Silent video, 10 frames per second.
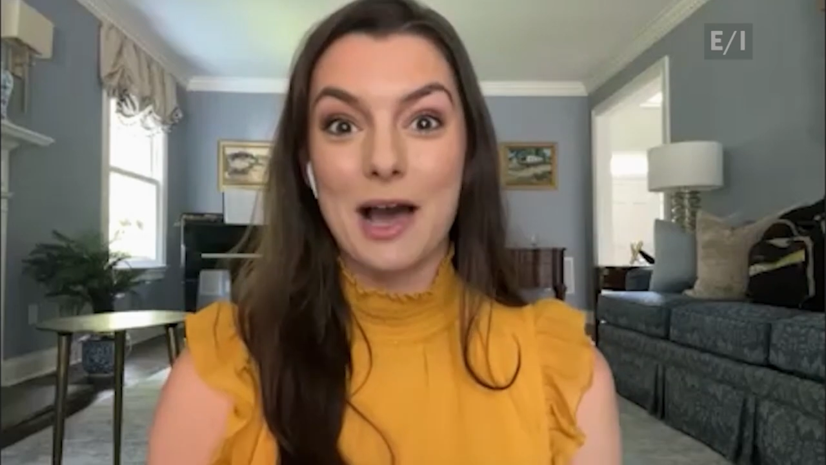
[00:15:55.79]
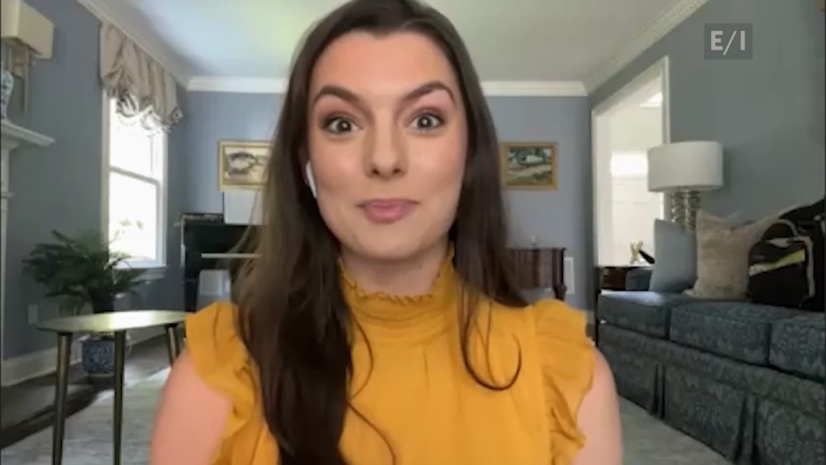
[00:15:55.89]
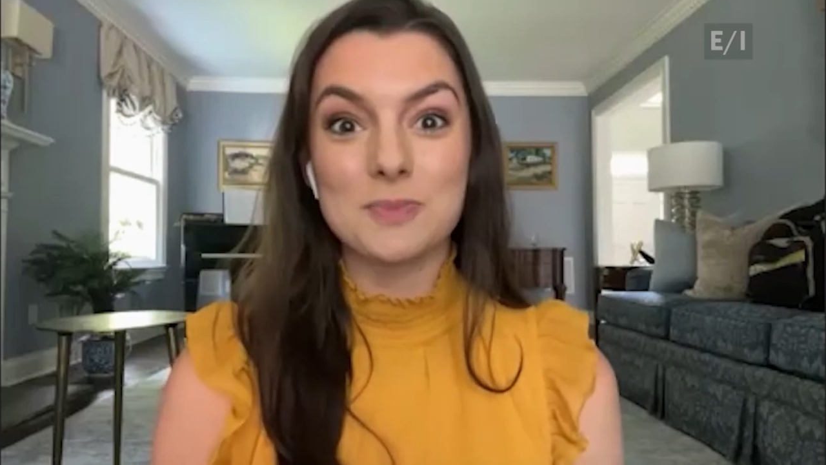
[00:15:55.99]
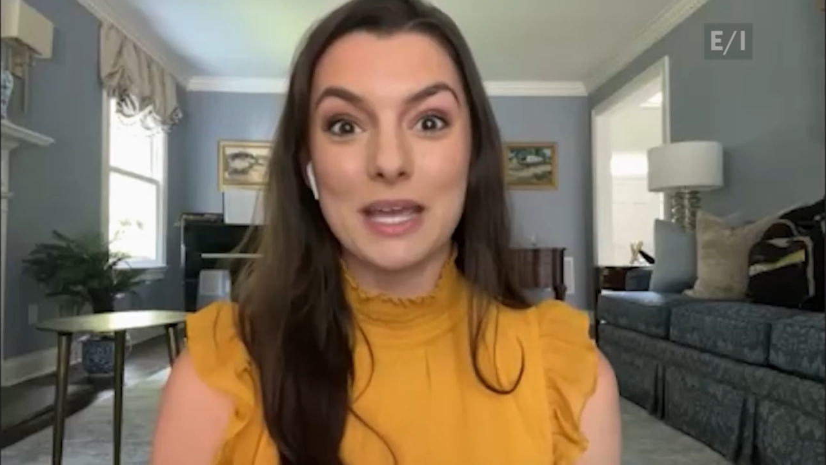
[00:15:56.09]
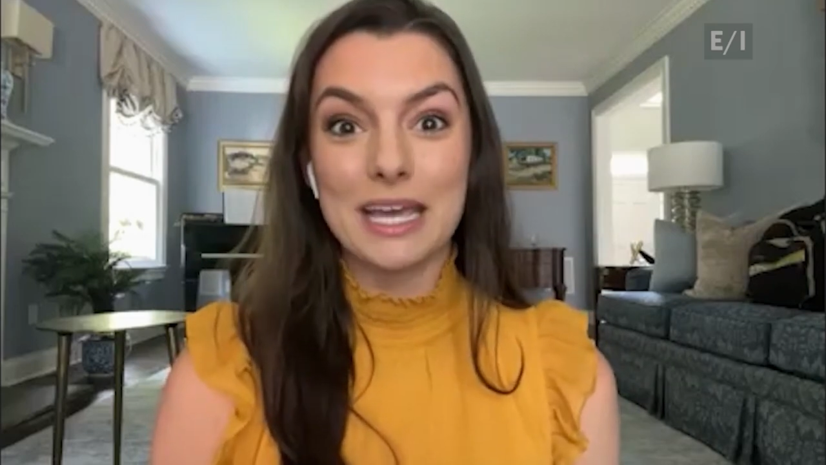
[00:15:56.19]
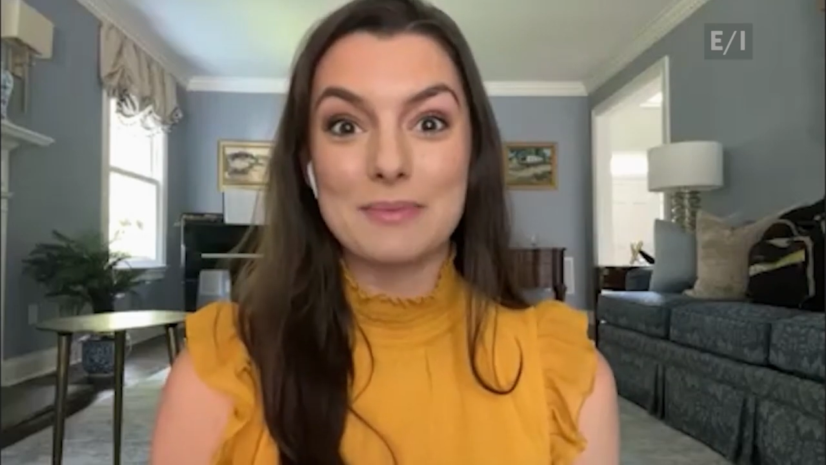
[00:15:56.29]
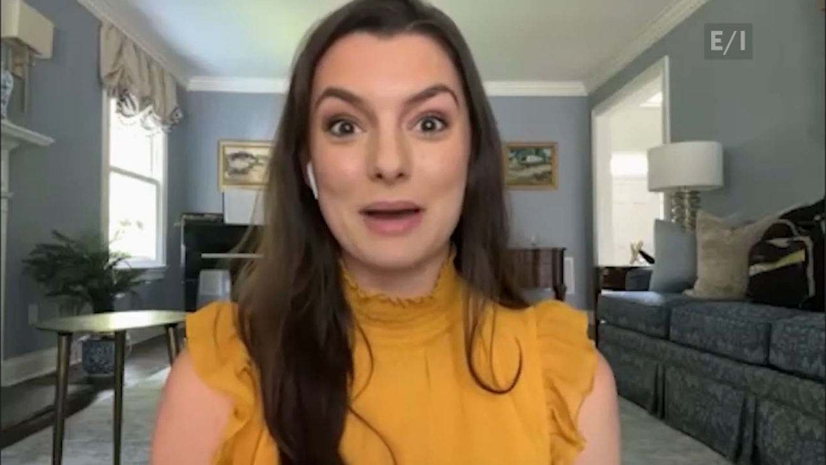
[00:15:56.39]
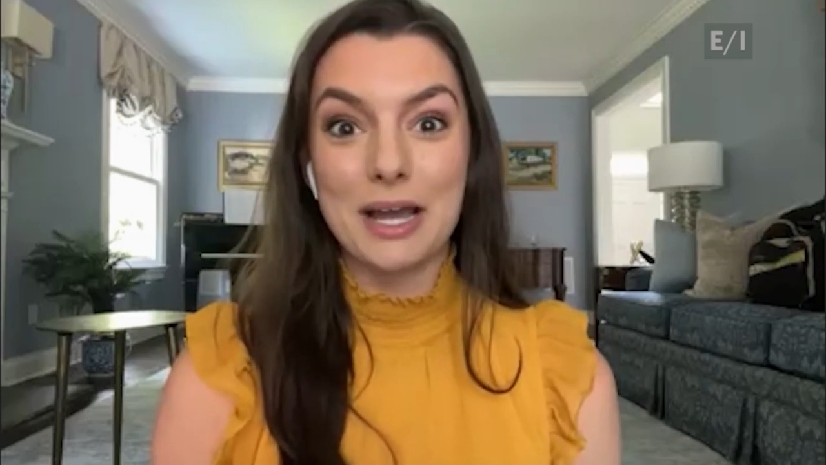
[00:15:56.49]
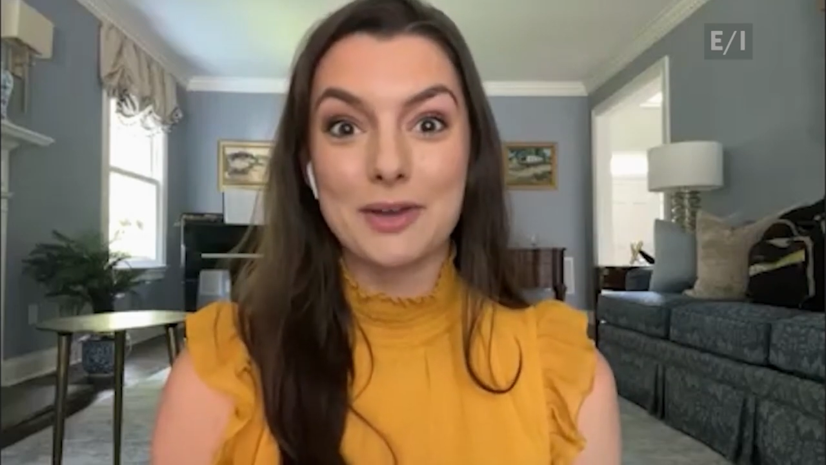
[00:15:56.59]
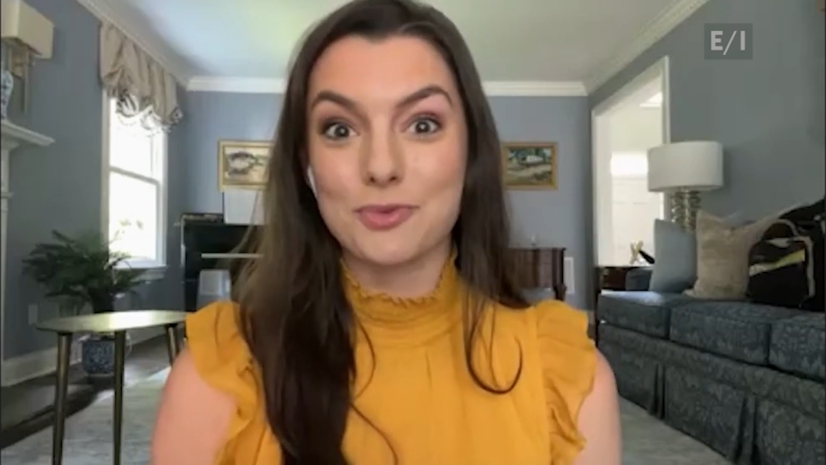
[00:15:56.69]
helped me in
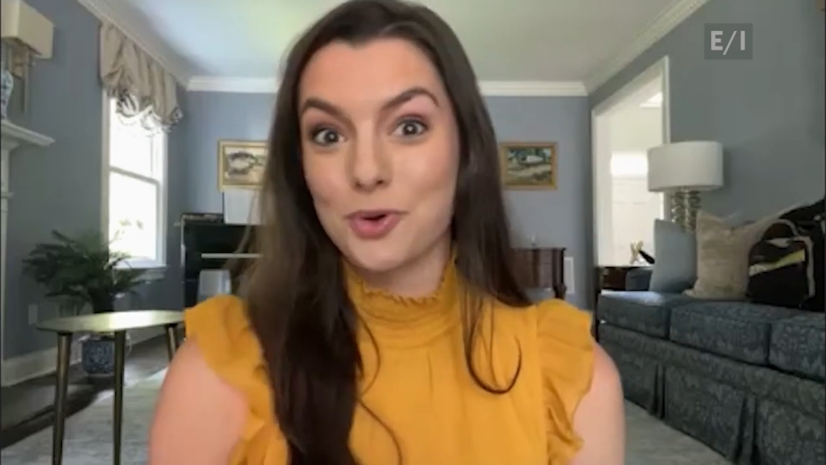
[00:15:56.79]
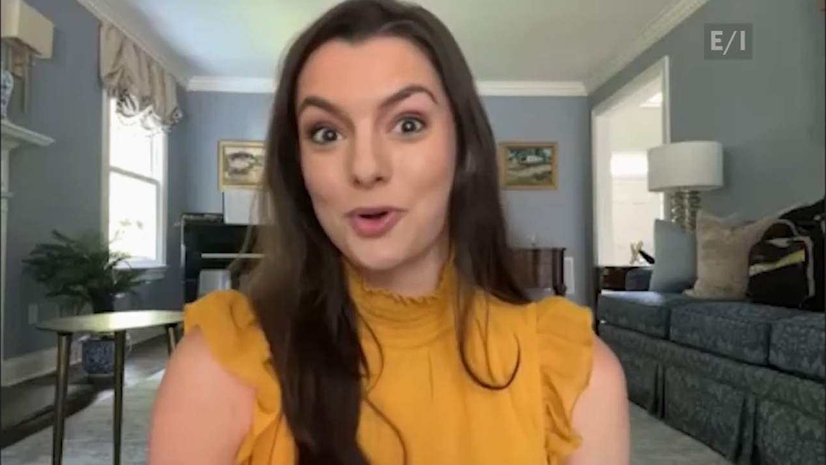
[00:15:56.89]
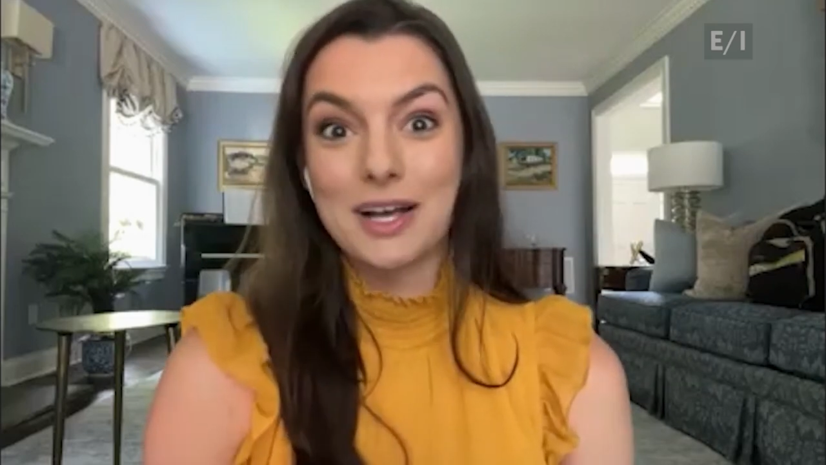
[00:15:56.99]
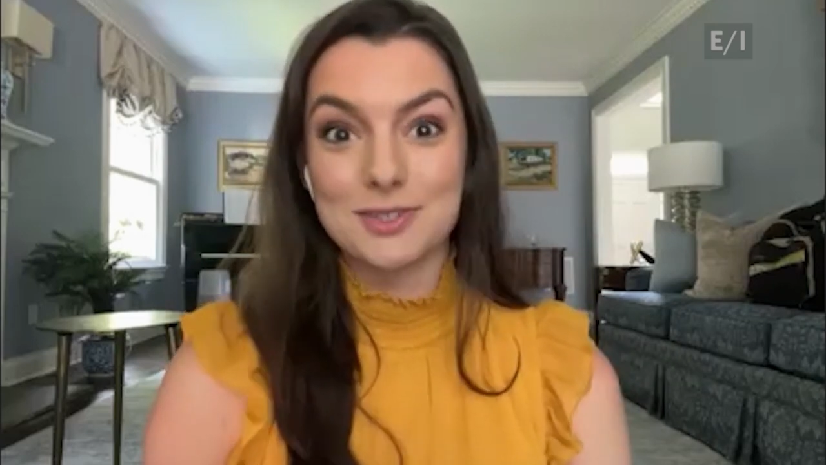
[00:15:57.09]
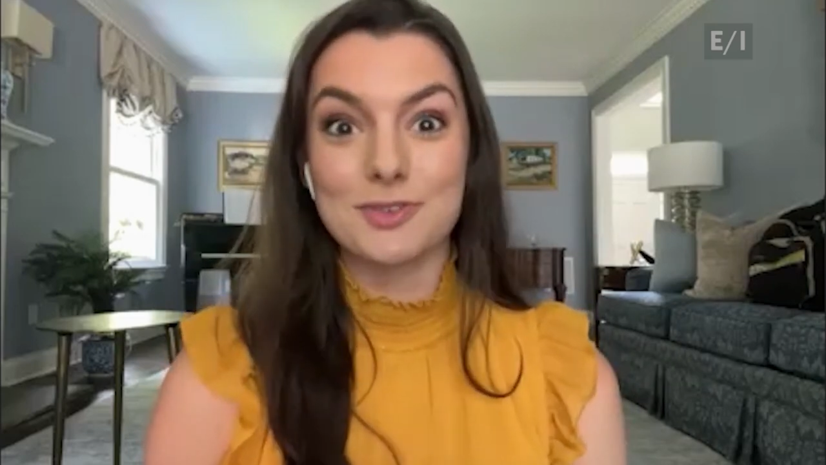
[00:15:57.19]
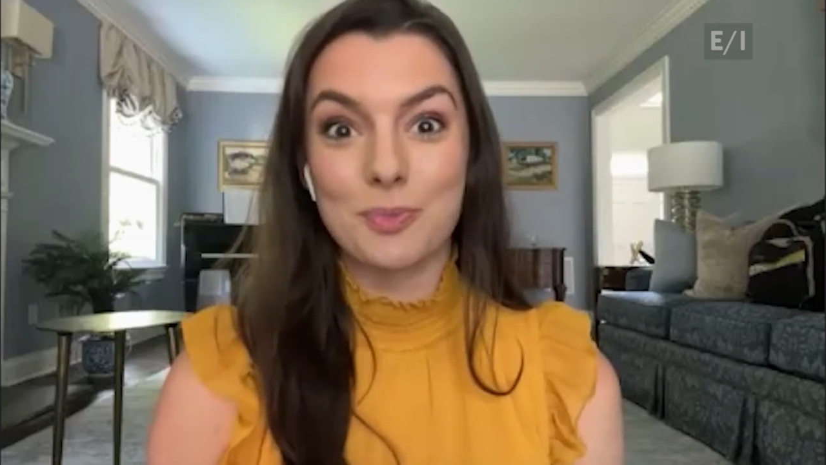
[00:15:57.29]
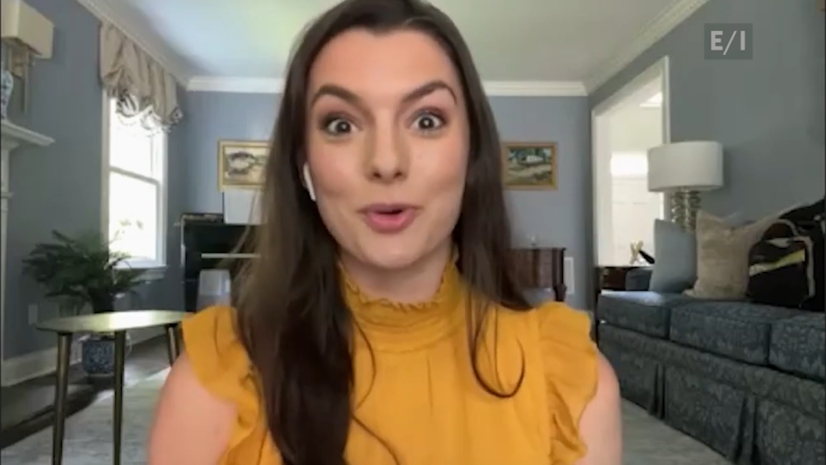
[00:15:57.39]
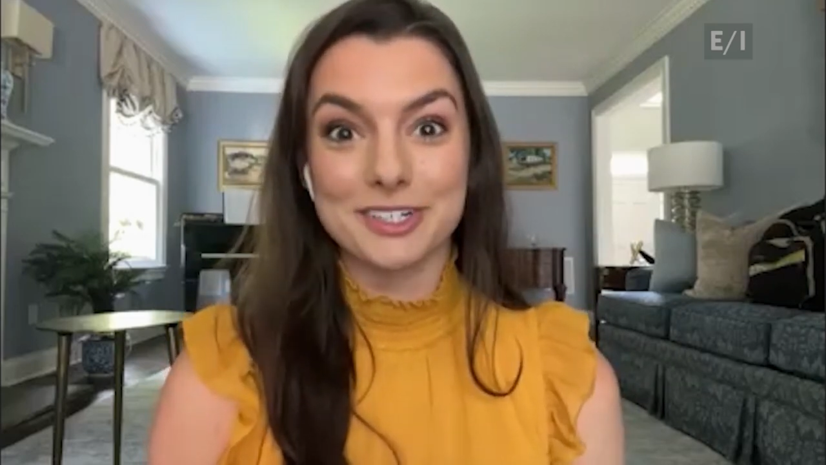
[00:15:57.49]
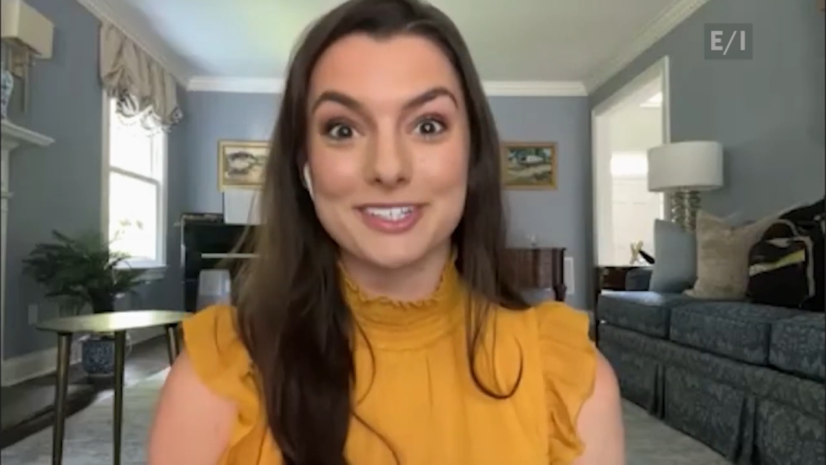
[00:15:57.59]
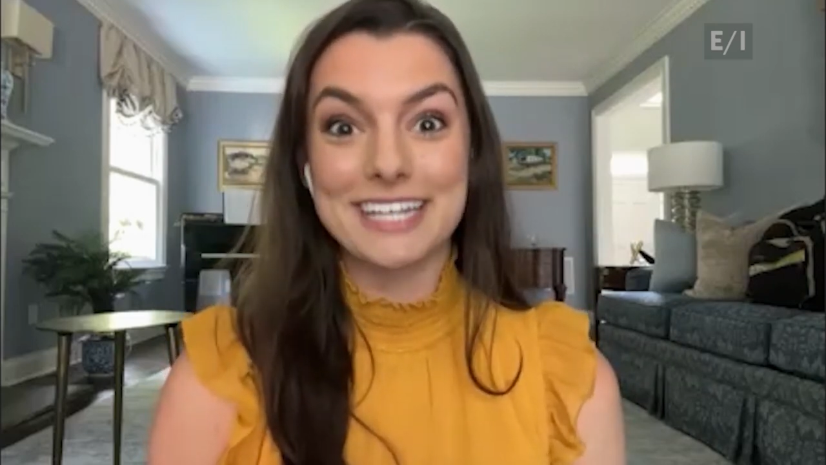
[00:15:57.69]
my role as a
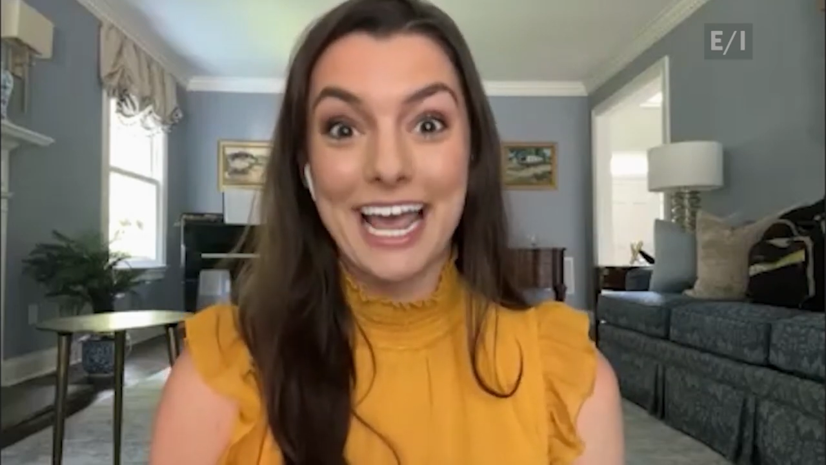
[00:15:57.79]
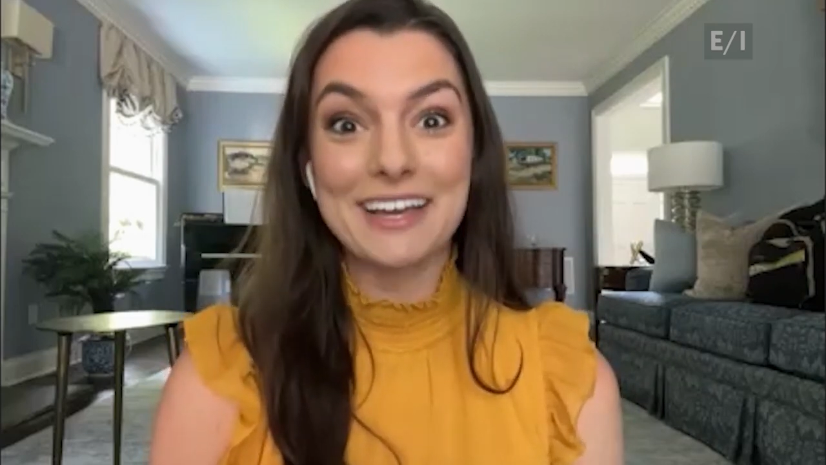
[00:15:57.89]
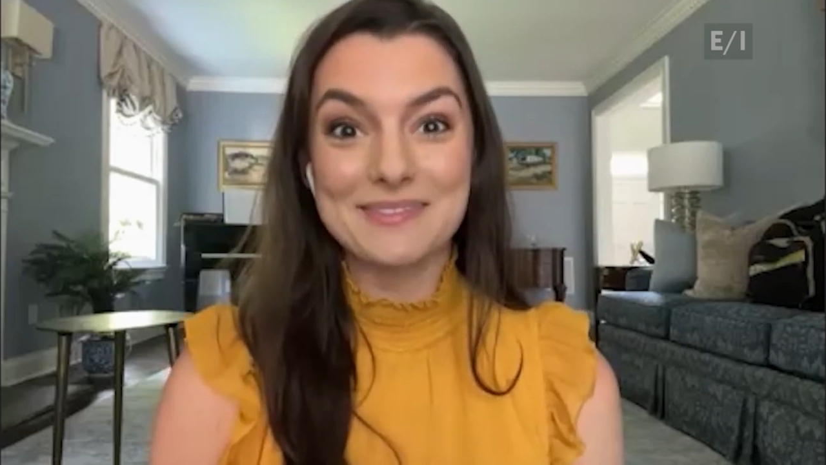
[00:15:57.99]
reporter today.